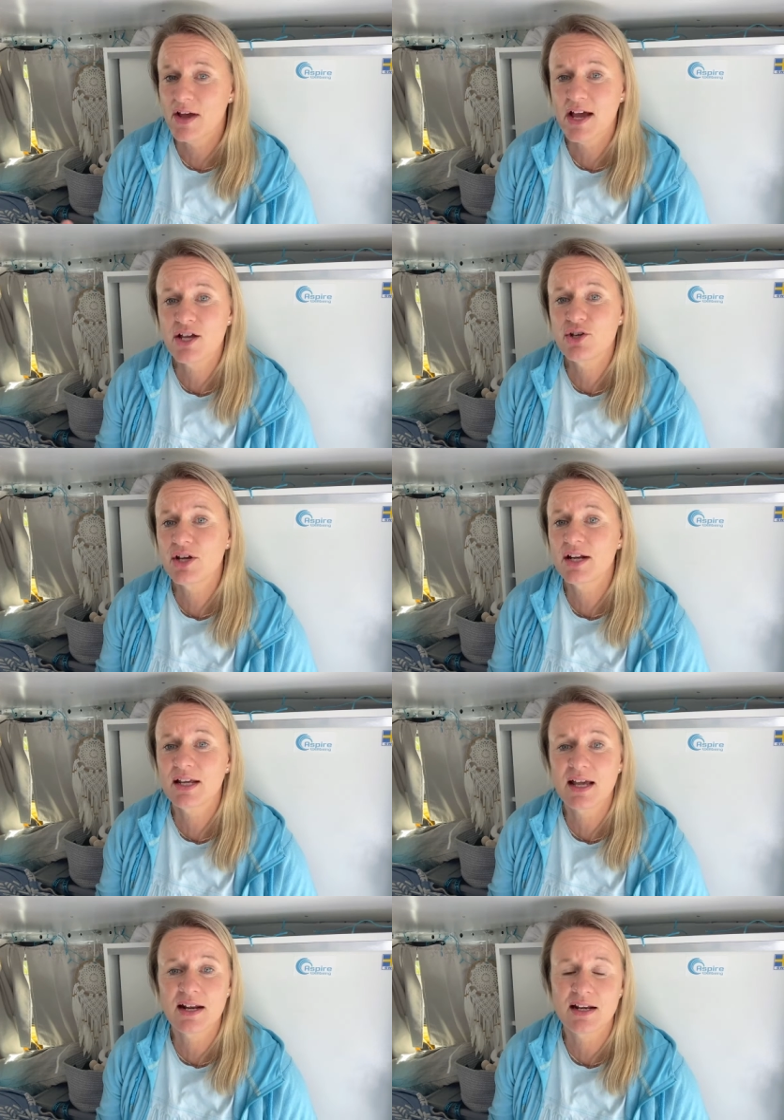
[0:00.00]
how you are going to
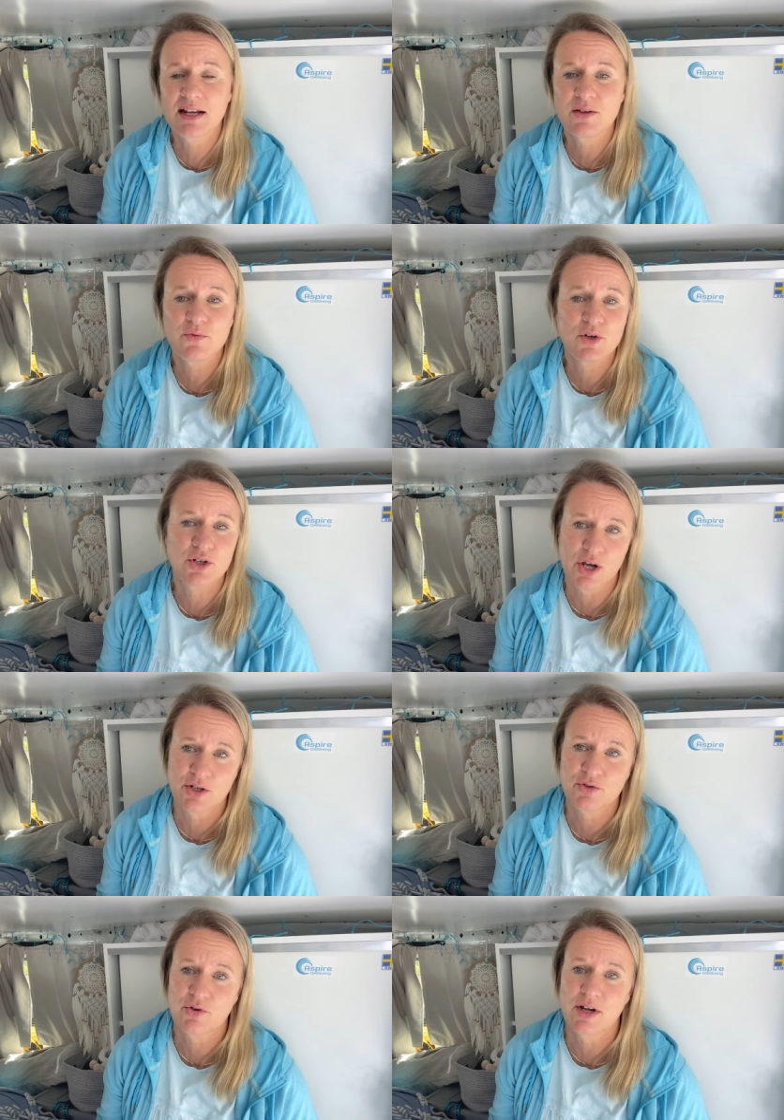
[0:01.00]
get it if you
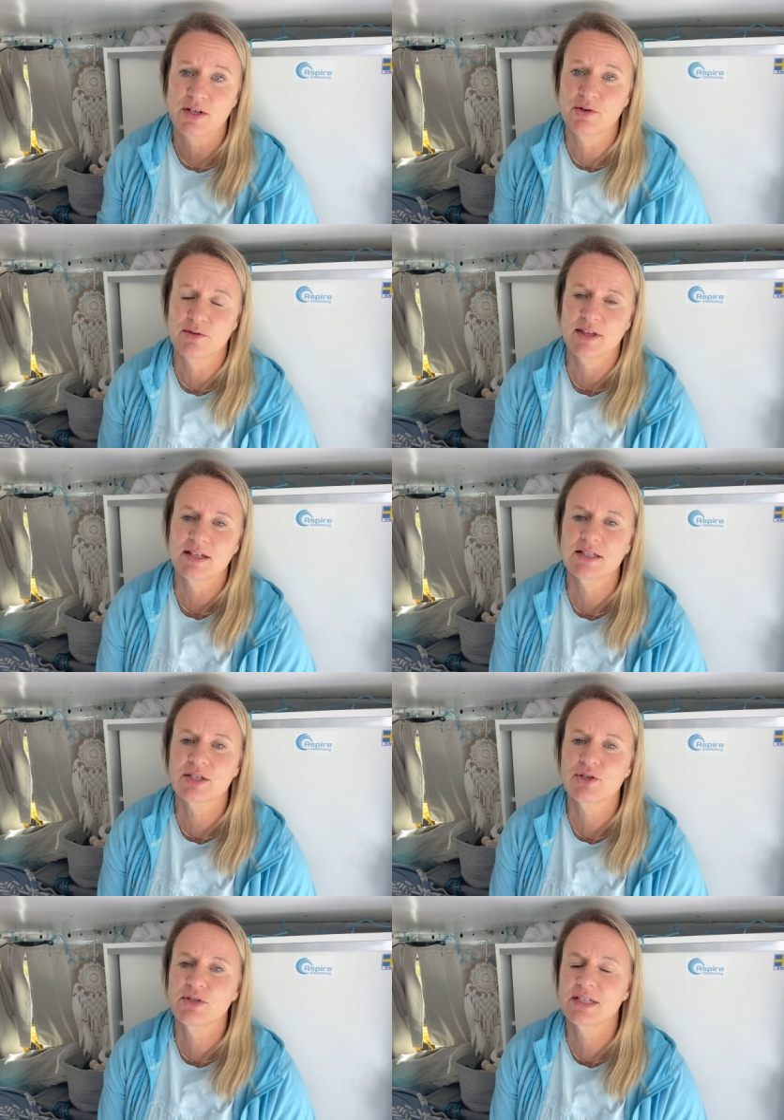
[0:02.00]
don't try new
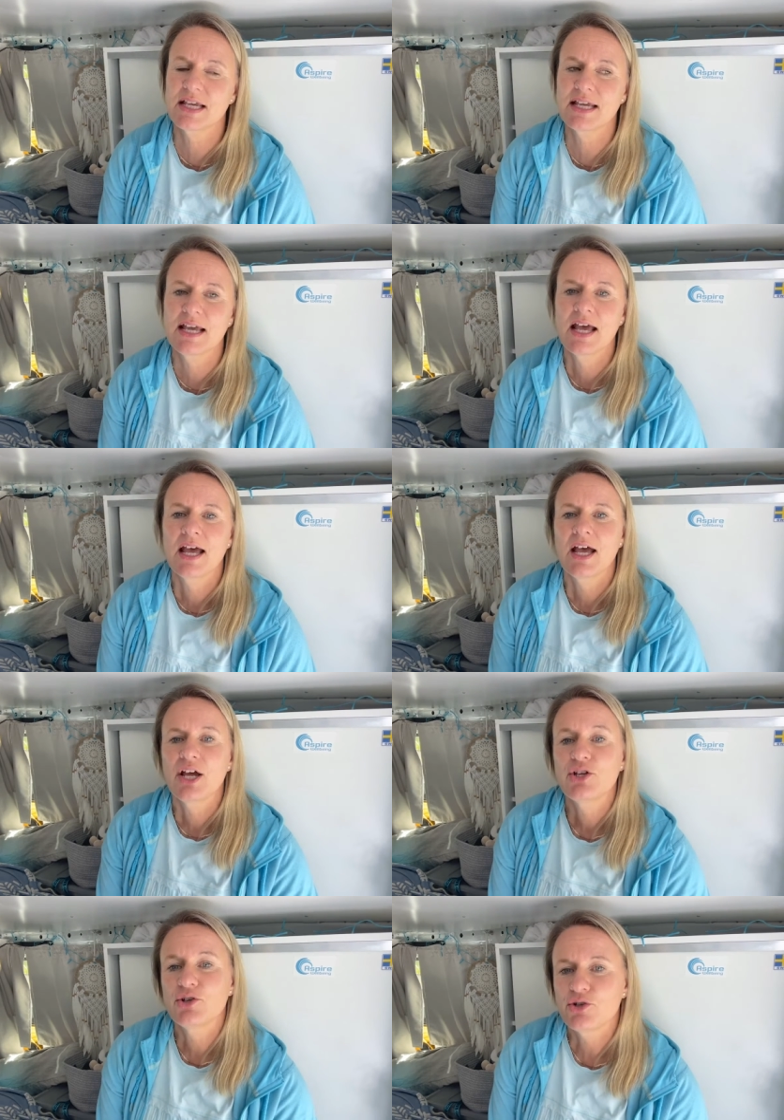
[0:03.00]
things. You see,
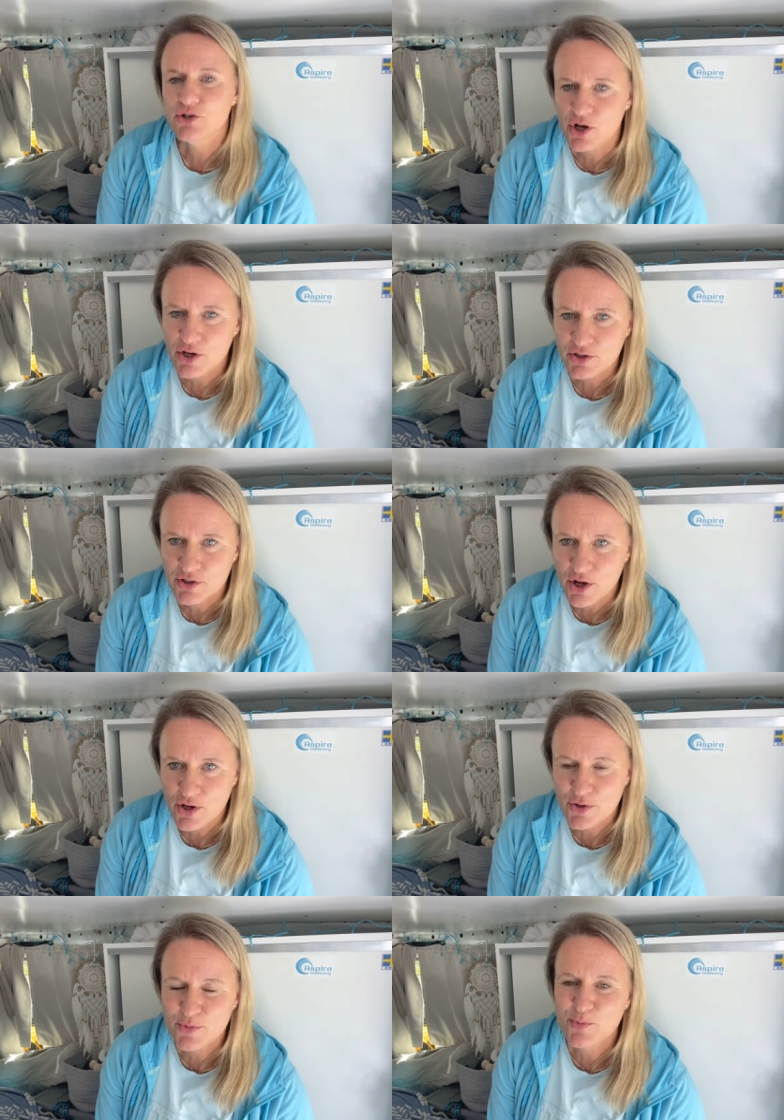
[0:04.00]
you don't
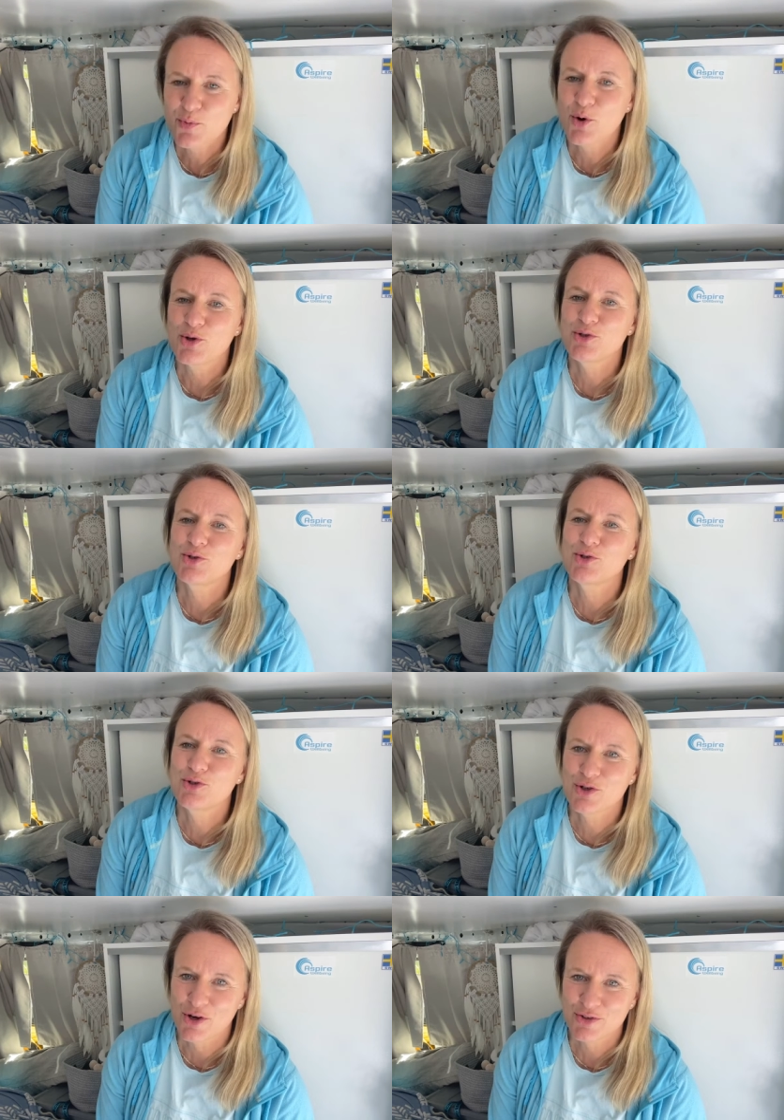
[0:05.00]
know what you
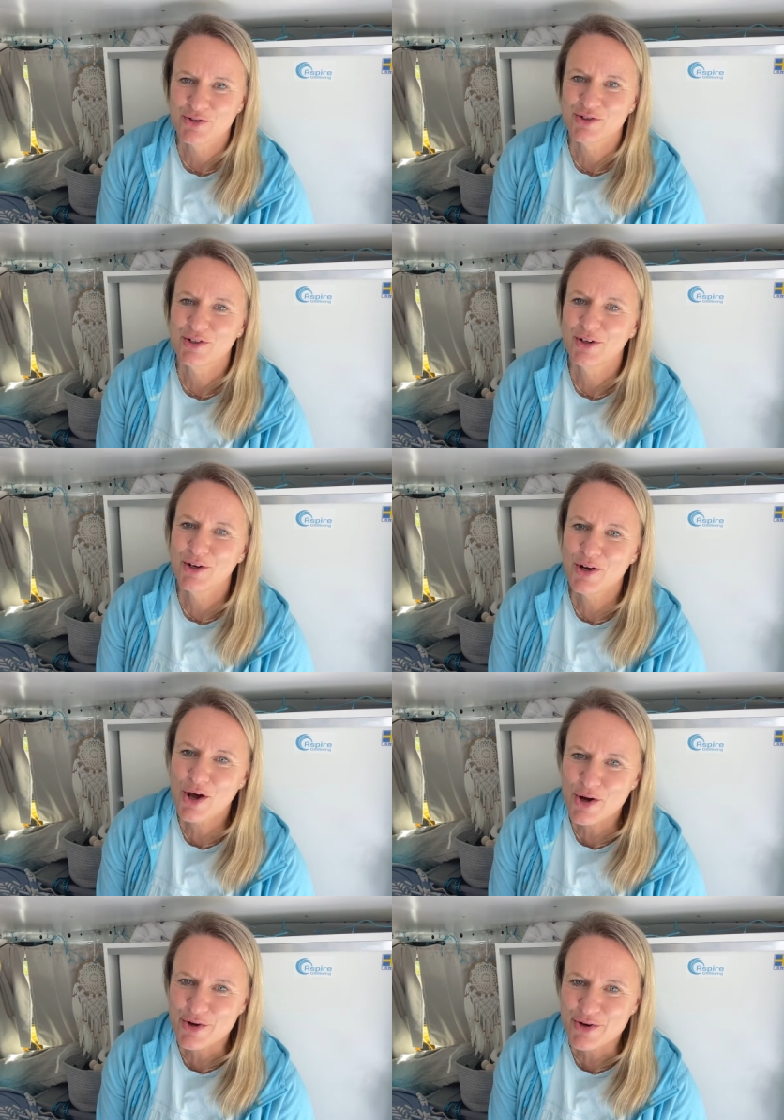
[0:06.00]
don't
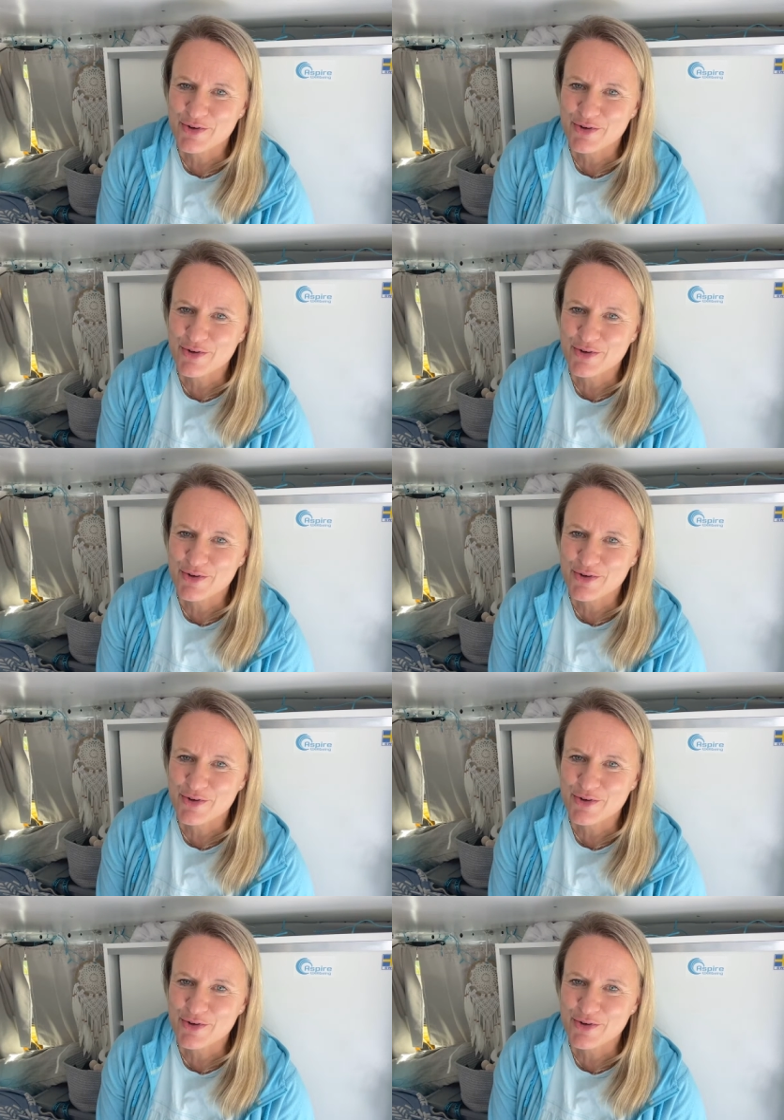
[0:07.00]
know.